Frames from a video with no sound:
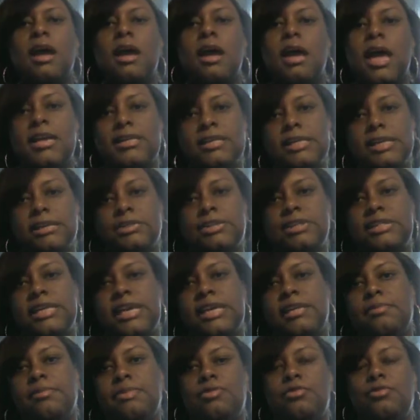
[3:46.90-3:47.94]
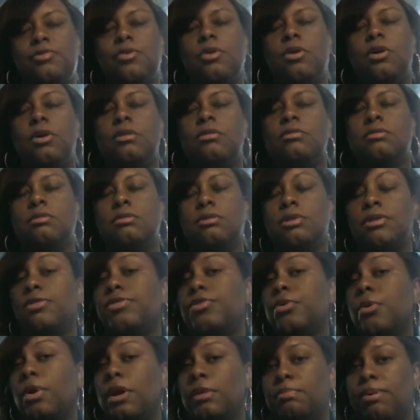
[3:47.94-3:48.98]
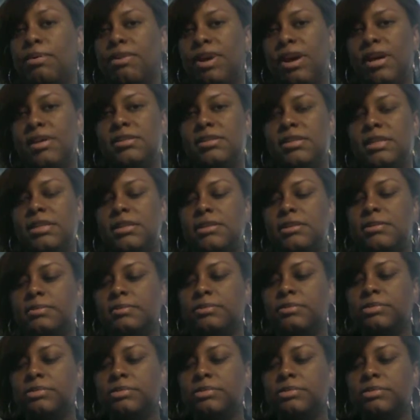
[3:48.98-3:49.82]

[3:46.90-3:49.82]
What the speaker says: as I stated before, the thought process.